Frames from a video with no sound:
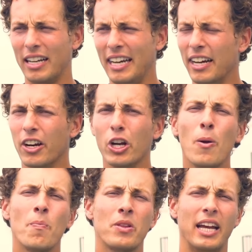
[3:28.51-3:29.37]
here
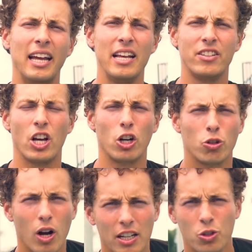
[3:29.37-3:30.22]
is a
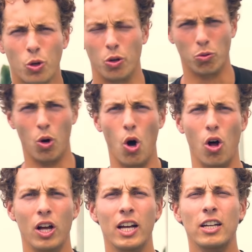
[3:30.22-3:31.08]
cross court roll.